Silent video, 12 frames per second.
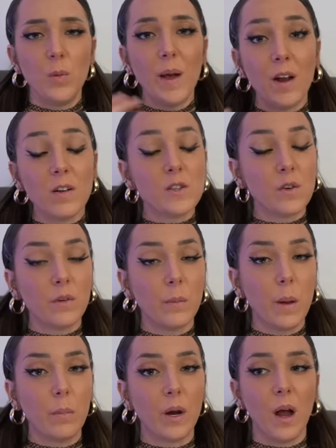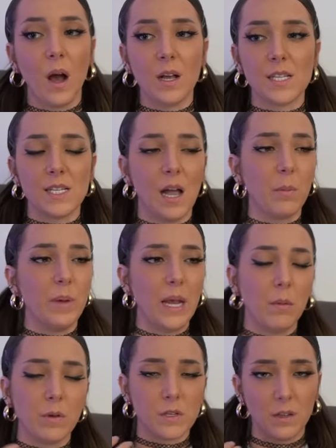You might also remember us not being
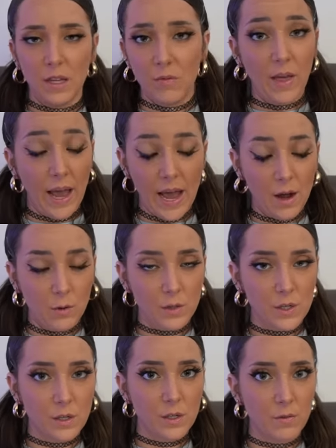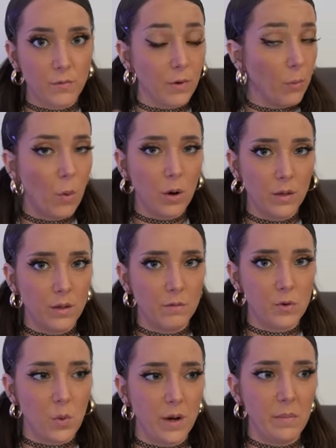able to leave the house for more than
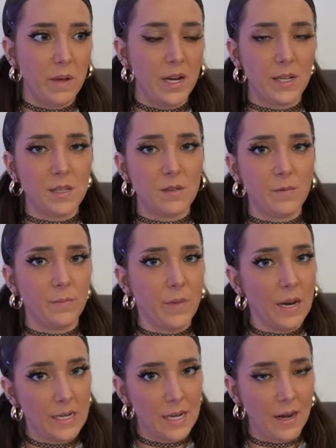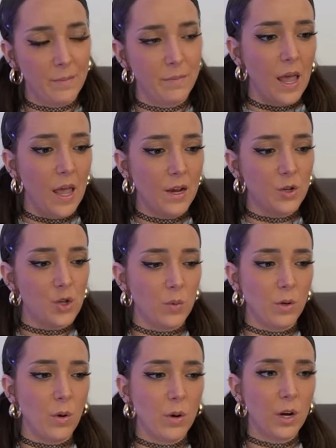20 minutes at a time. And she
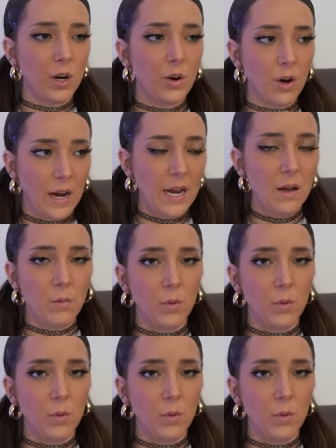would go in her crate.